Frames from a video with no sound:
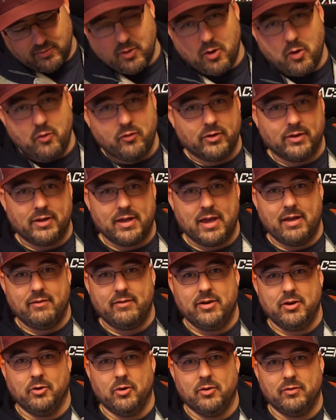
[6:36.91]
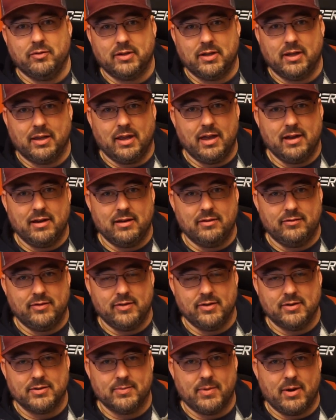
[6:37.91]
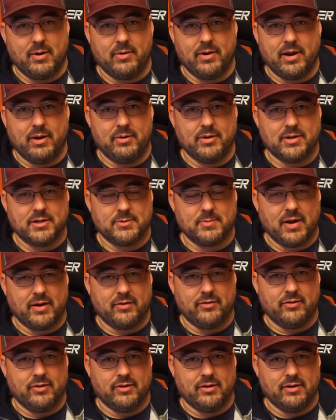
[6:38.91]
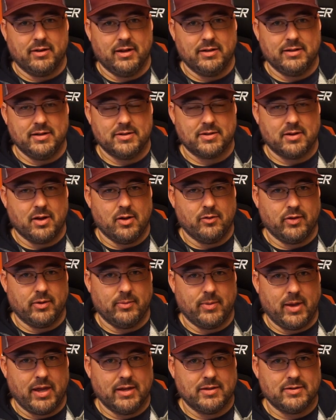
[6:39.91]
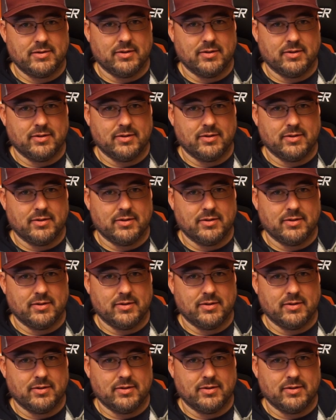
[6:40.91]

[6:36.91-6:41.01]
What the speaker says: overly heavy or overly light. It feels about what I would expect for a disc golfing bag,